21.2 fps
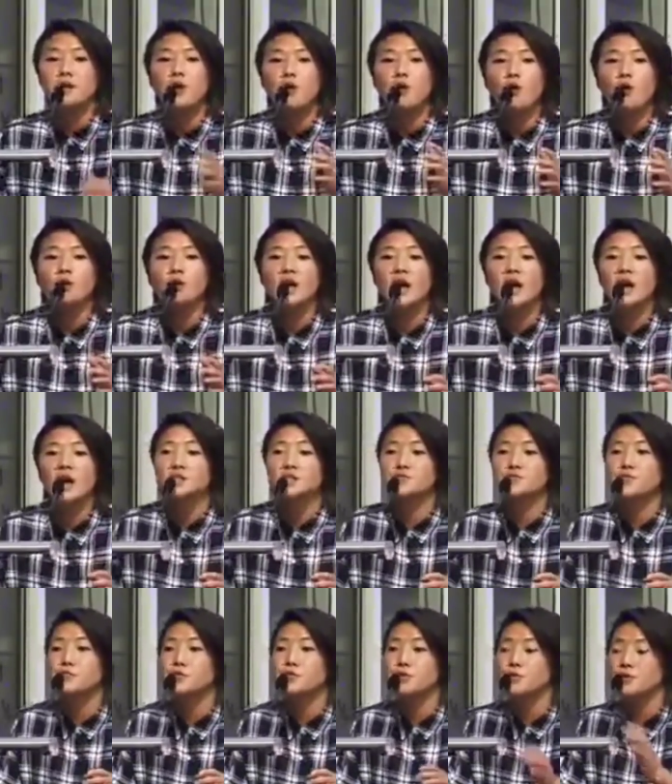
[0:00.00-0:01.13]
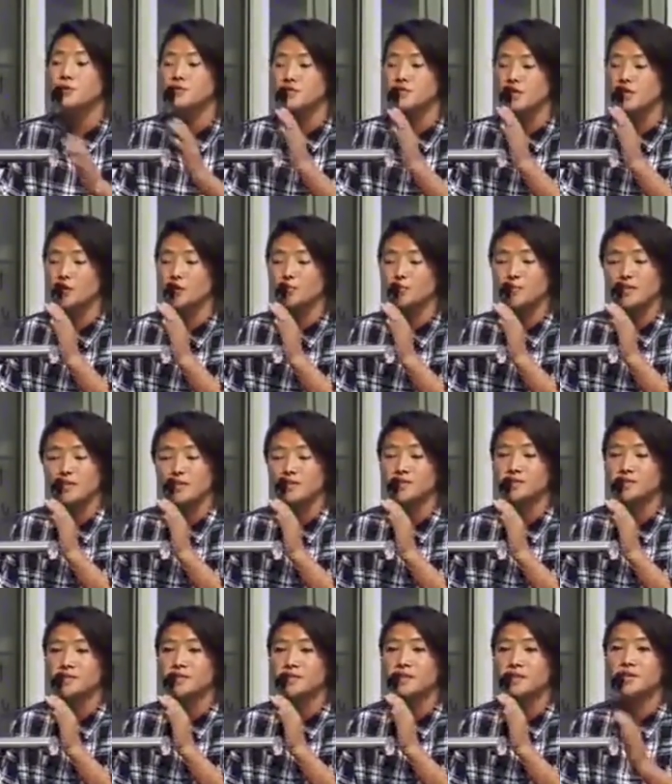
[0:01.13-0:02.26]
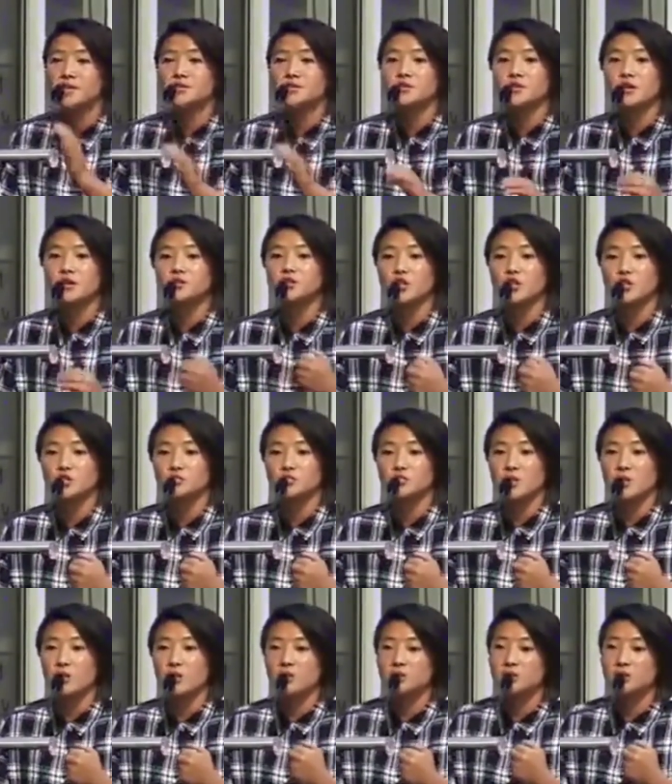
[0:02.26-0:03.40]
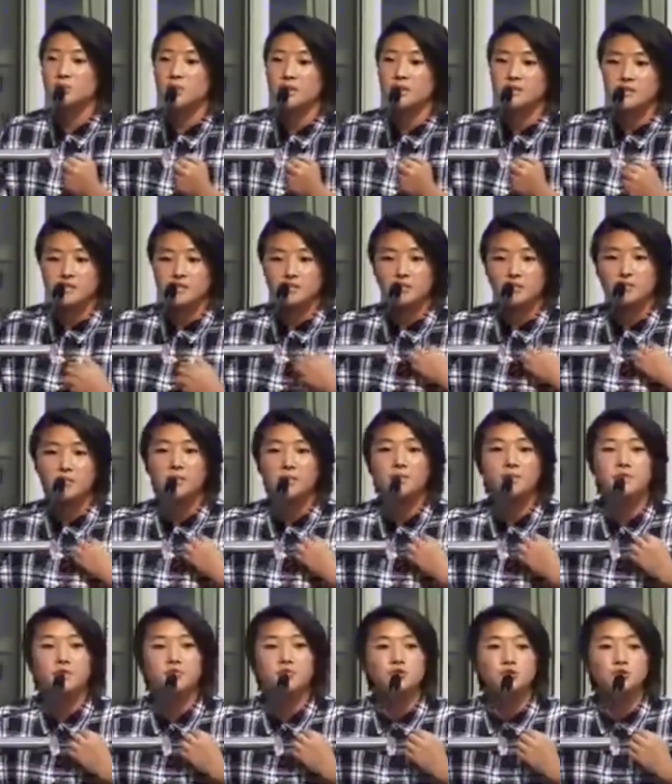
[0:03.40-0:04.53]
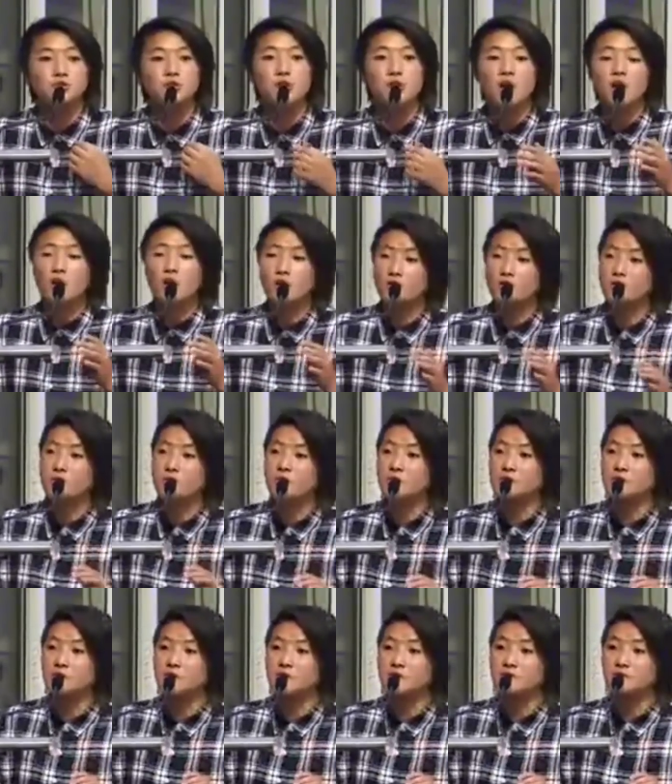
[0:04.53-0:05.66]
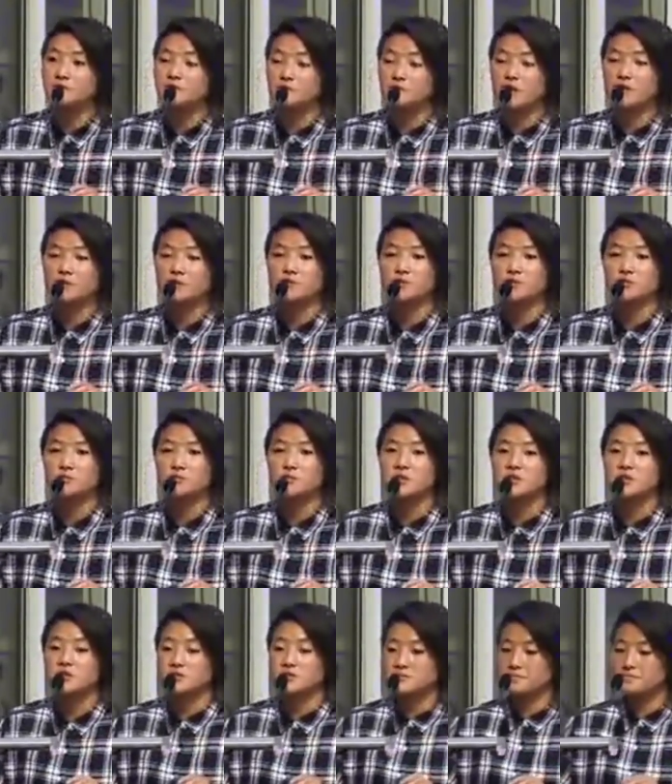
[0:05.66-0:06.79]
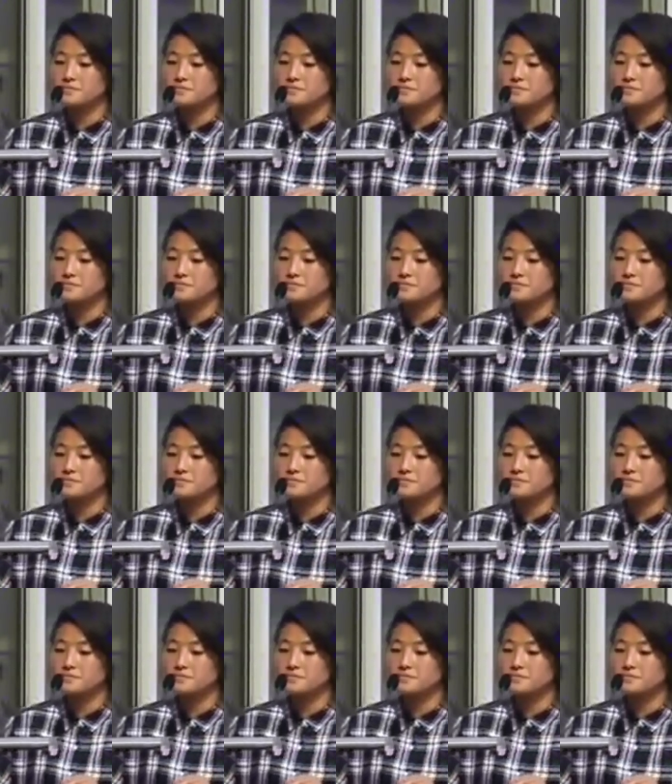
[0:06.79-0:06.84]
All I ask from you is, dear, please, do not judge me on the basis of my feature or of my dress. Thank you so much.